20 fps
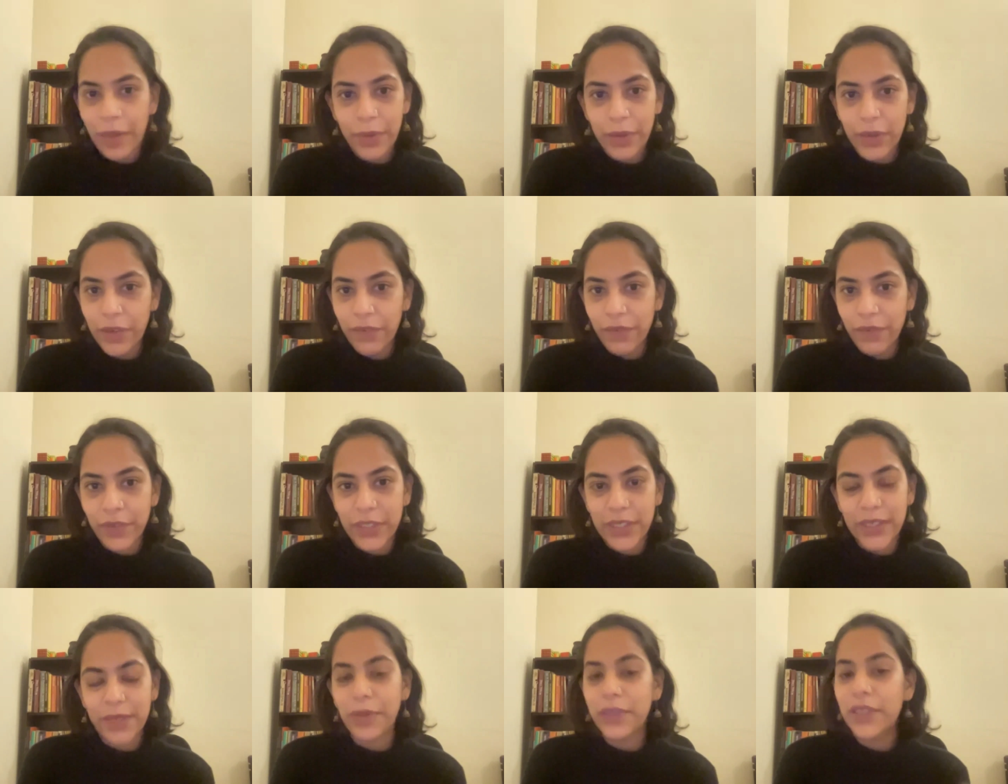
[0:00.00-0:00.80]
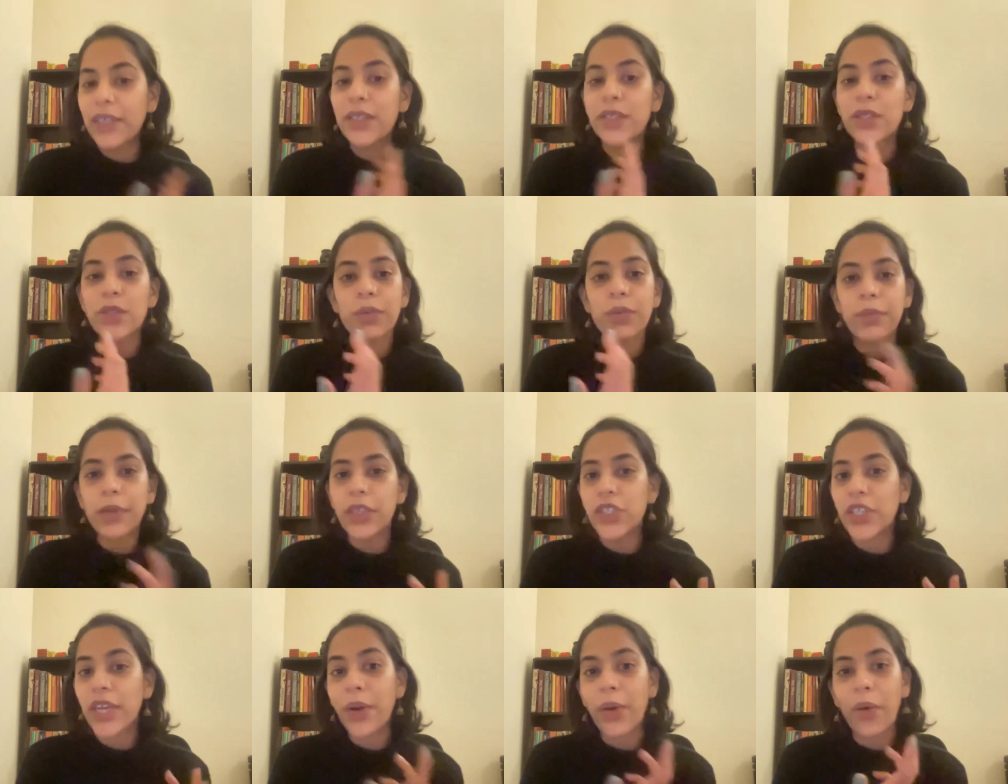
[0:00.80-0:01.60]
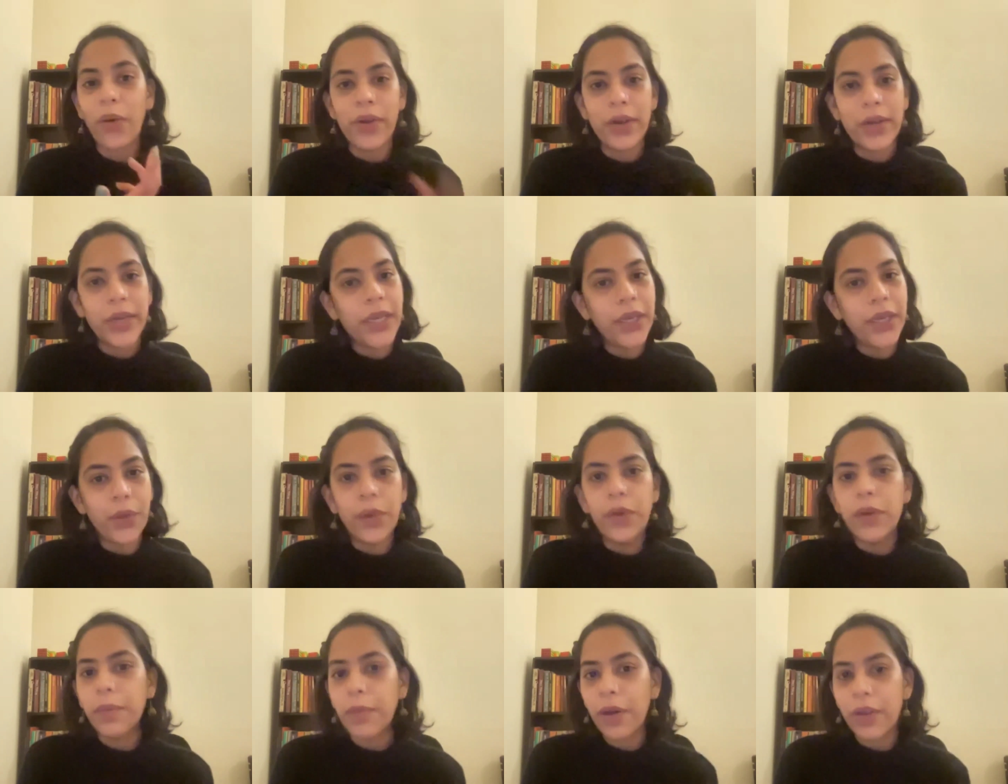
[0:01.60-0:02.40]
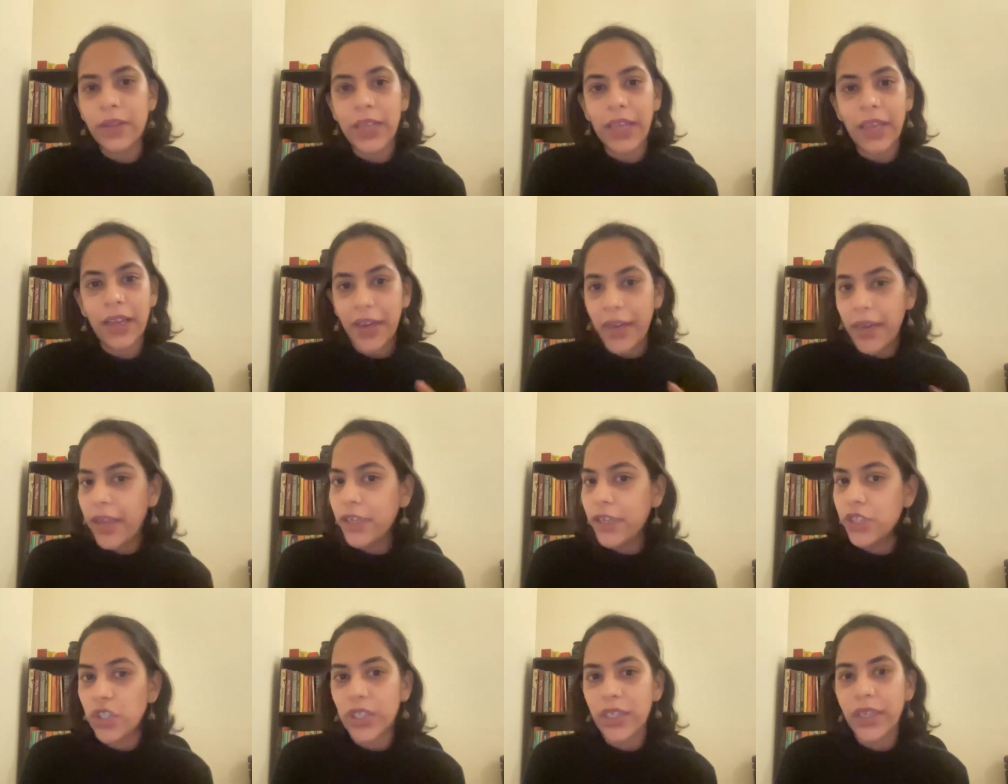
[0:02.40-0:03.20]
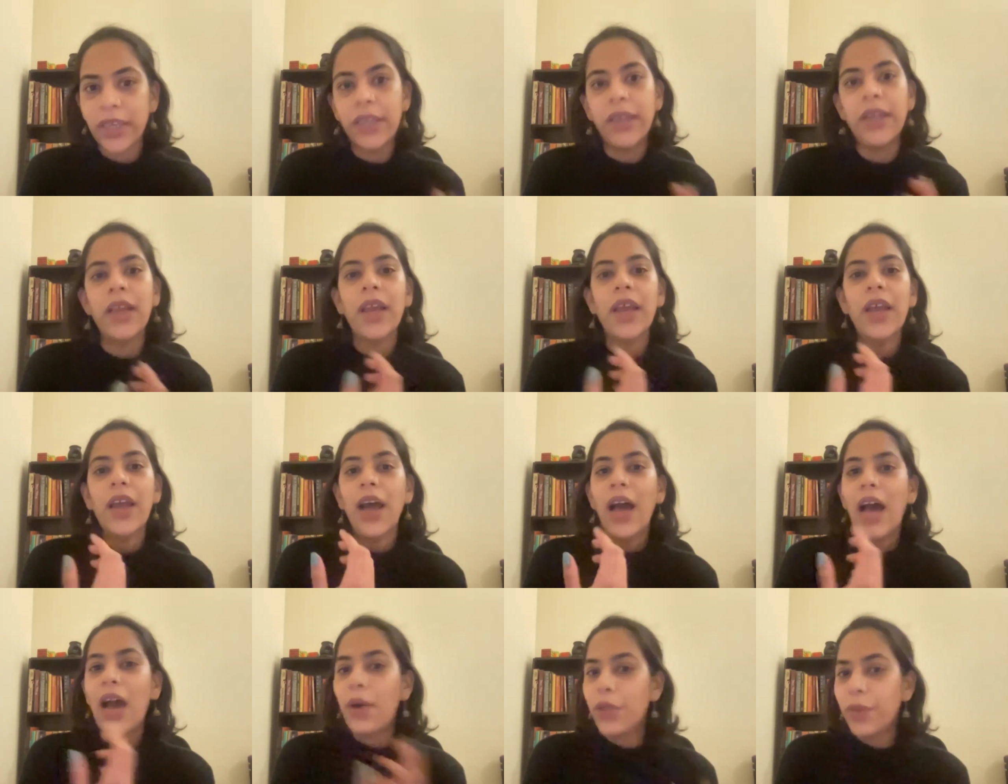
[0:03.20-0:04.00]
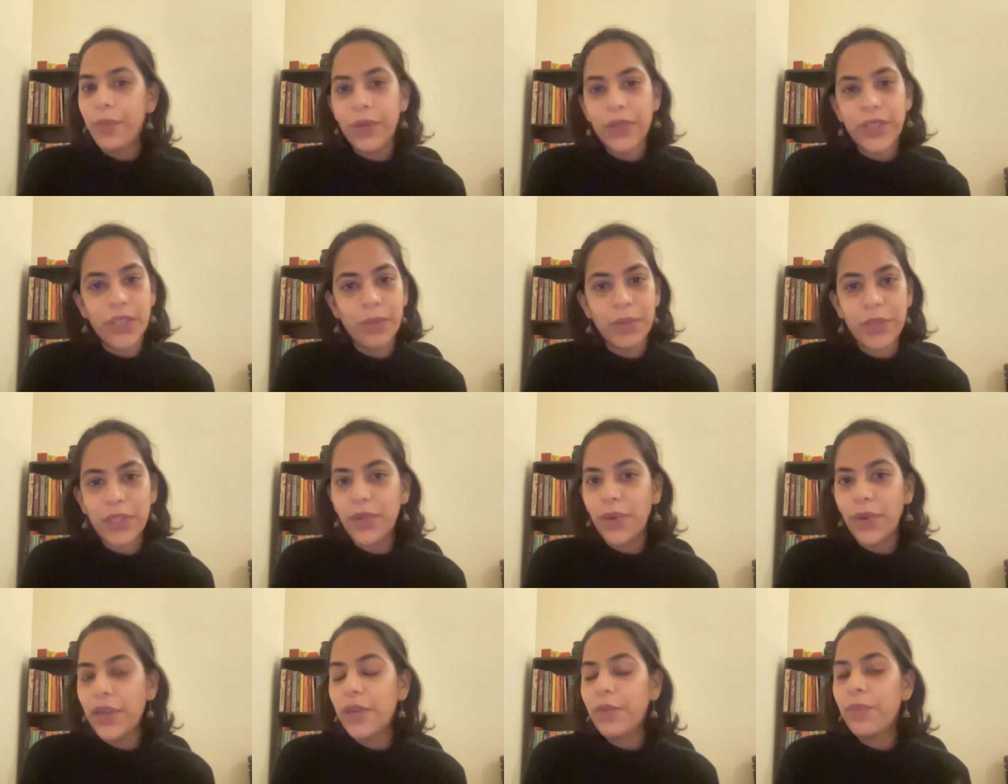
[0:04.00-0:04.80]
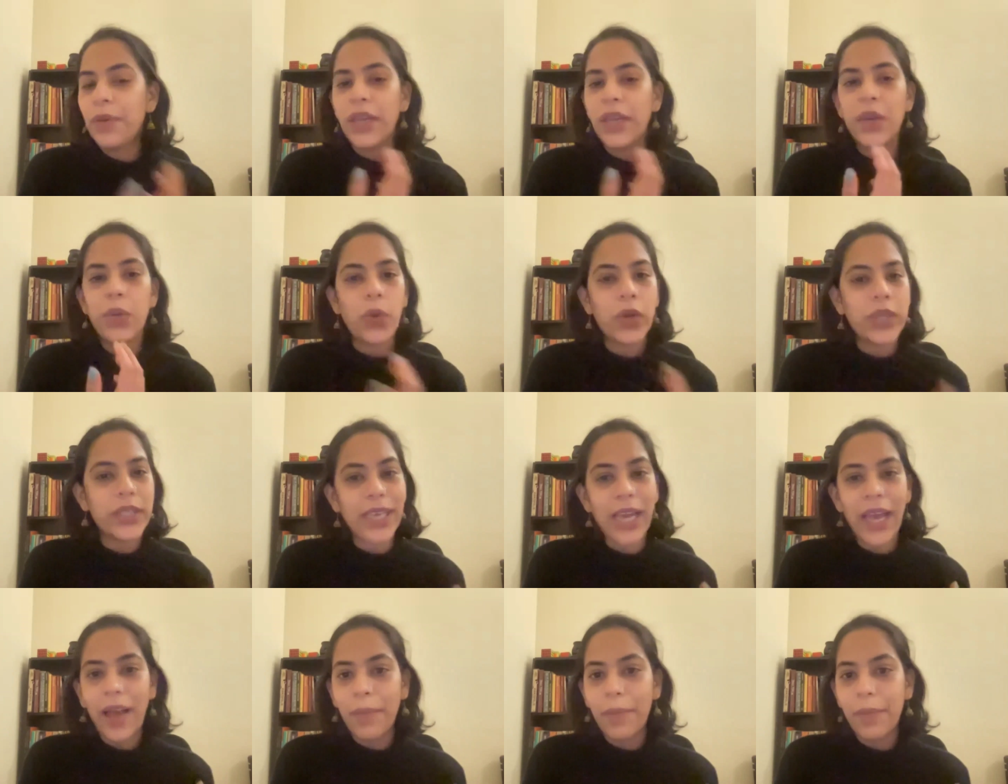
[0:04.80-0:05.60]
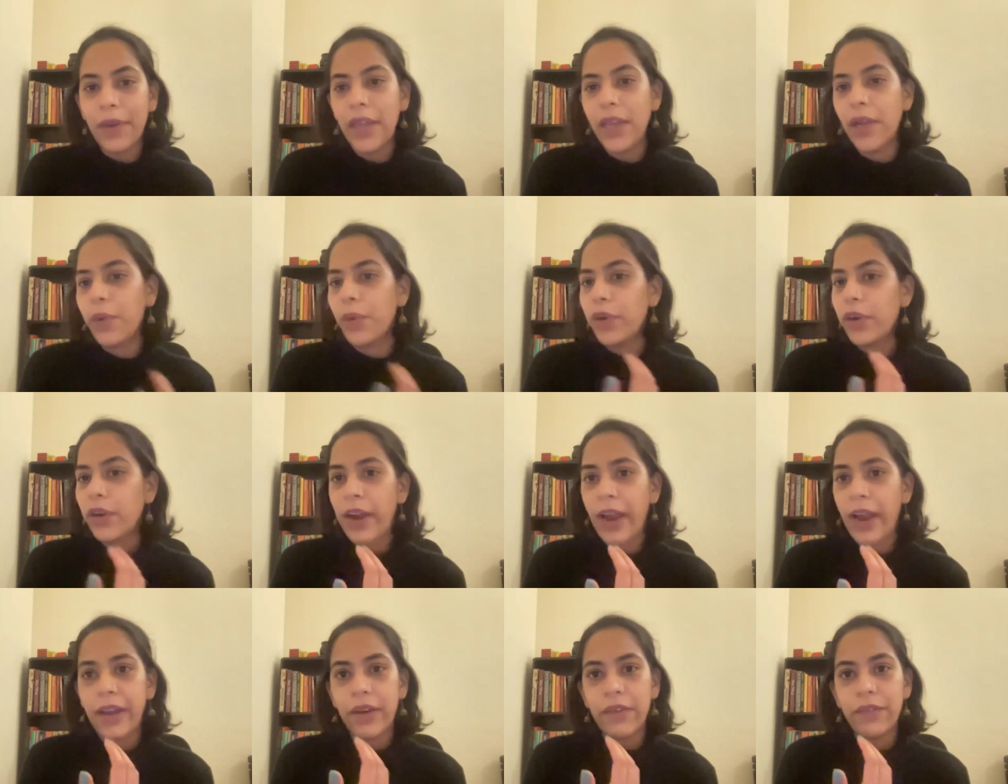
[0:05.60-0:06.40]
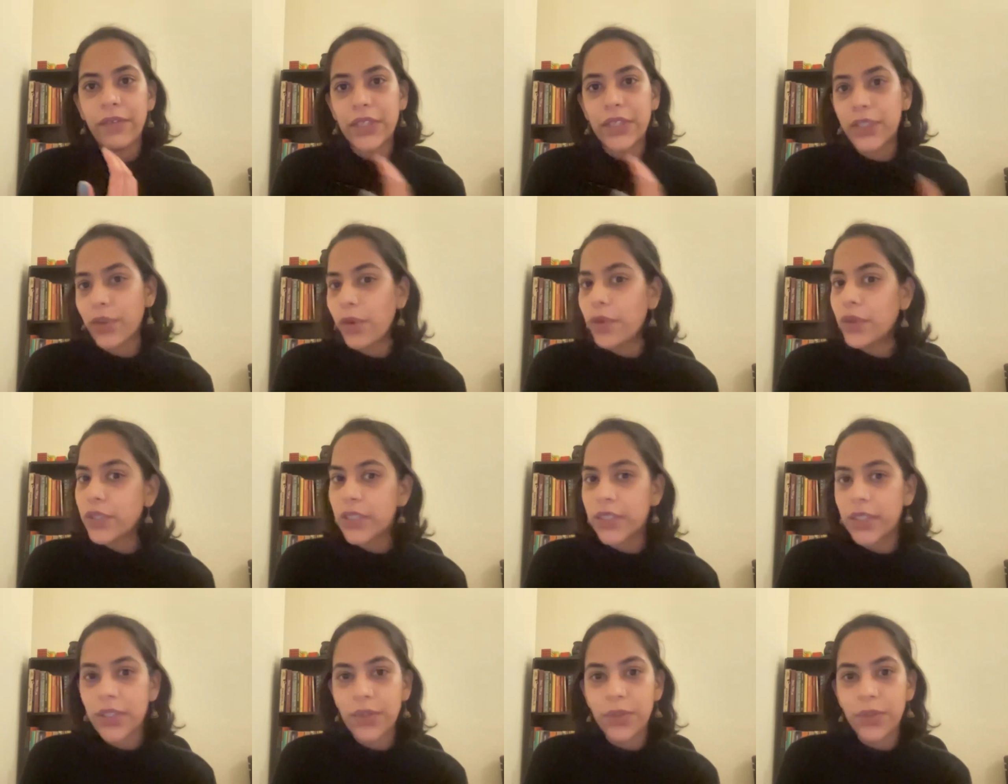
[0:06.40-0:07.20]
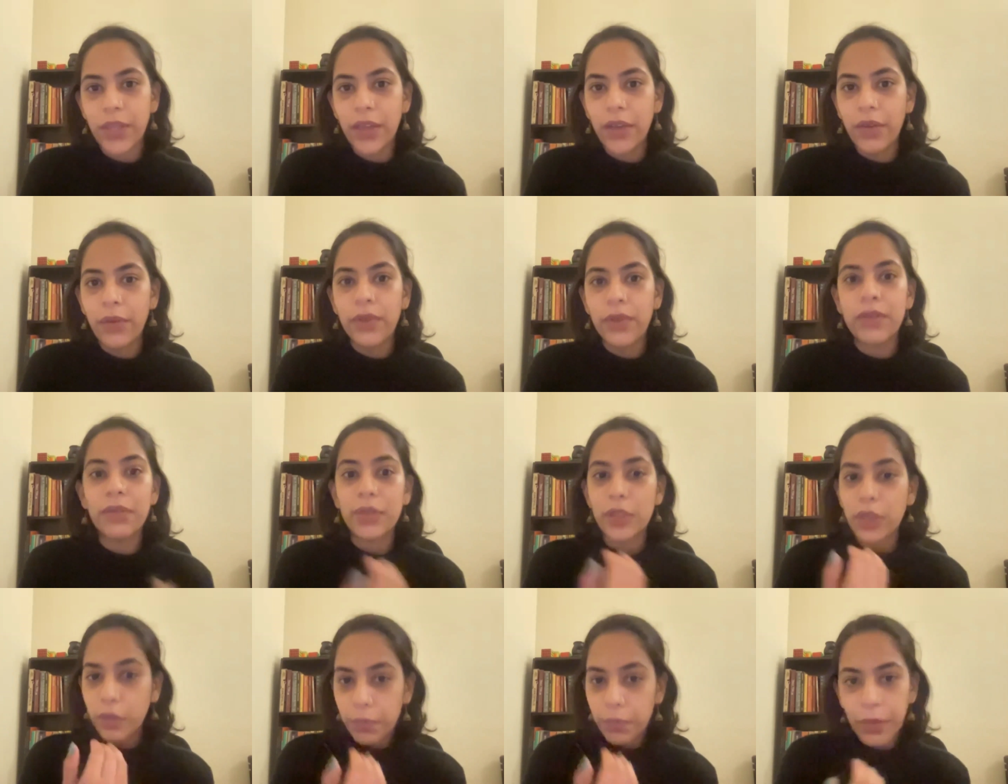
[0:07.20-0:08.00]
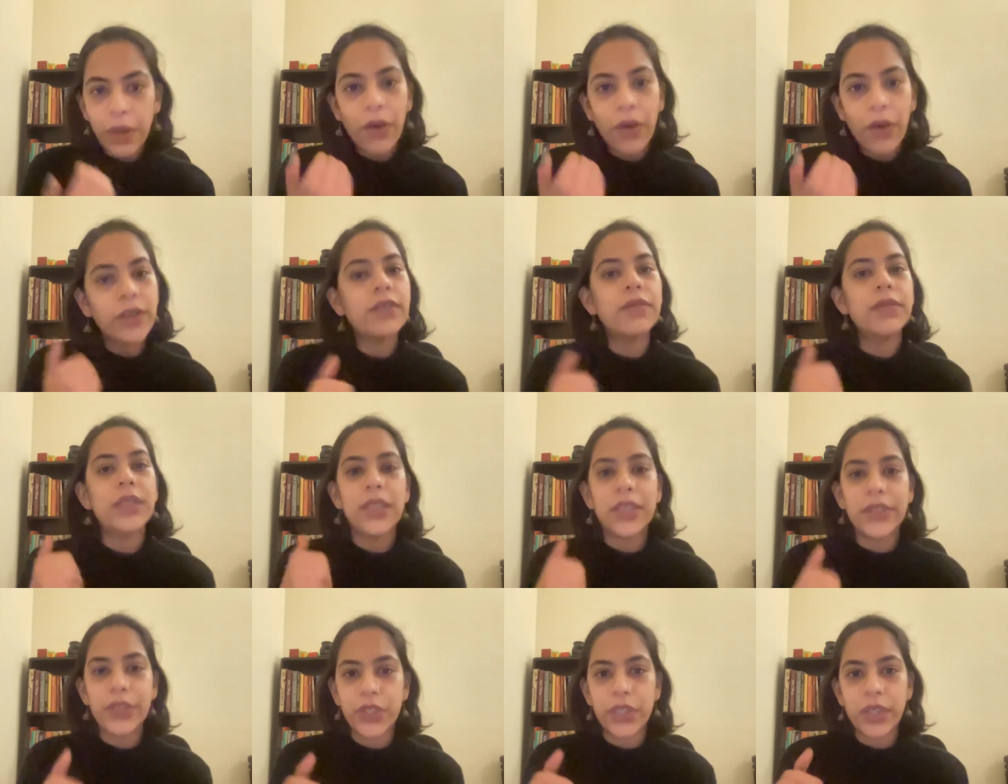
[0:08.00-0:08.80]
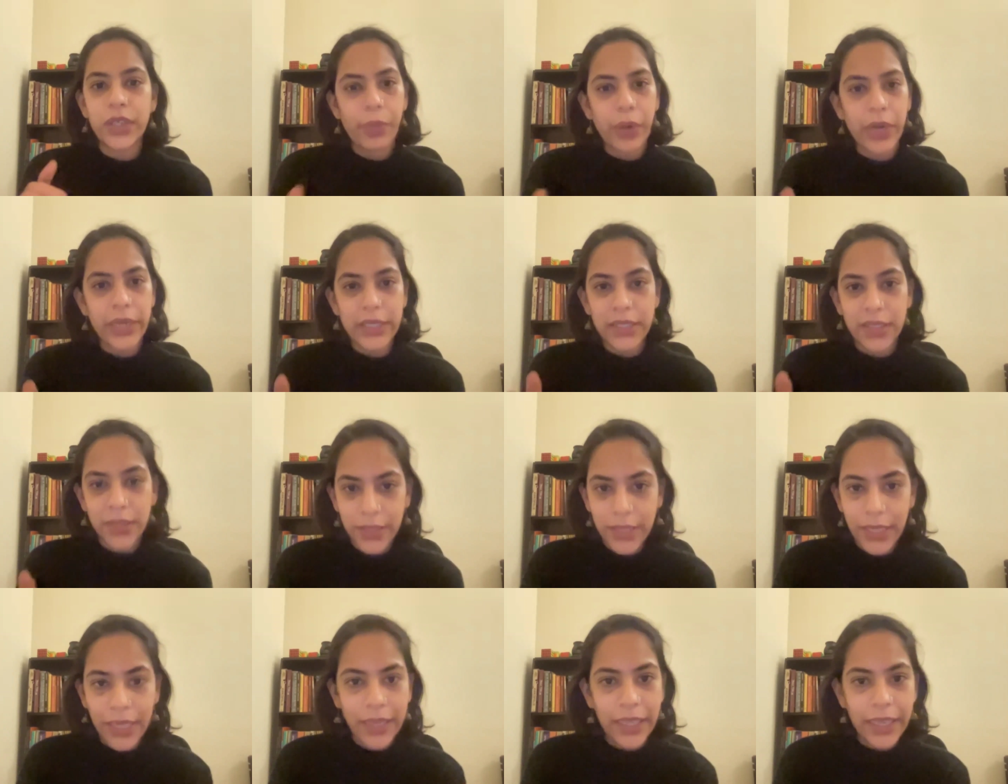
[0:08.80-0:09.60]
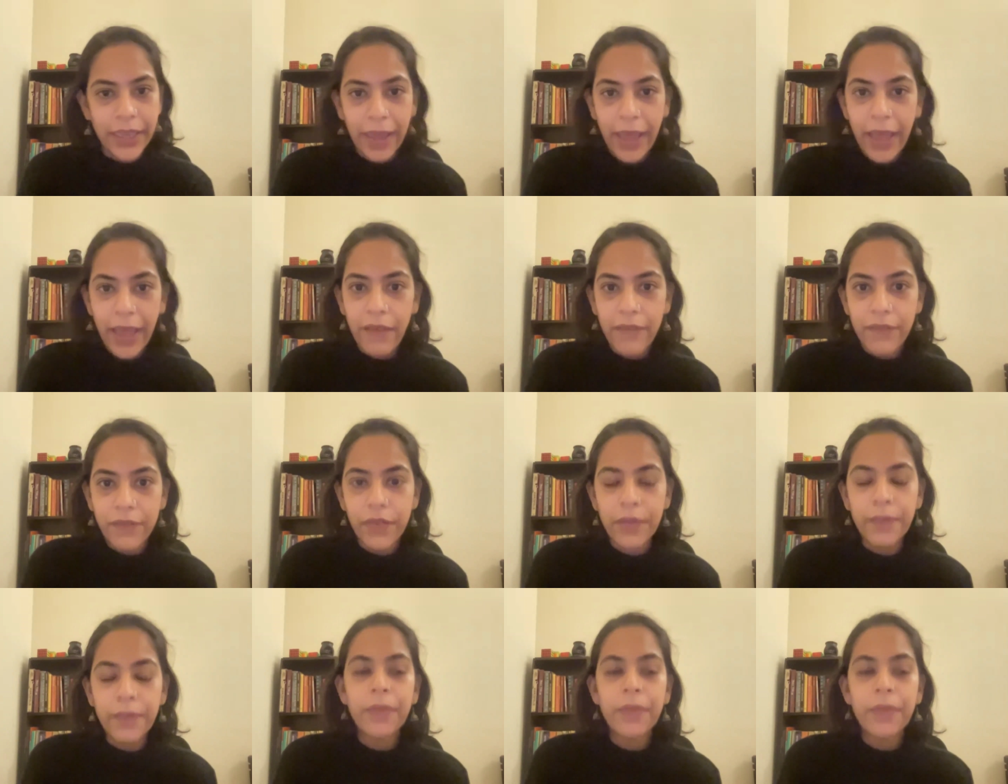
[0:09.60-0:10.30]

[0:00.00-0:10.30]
able to visit, but there's so much I already know about their collection, how the museum is going to be, what's happening, what kind of discourses do they go, because of the digital presence that they have.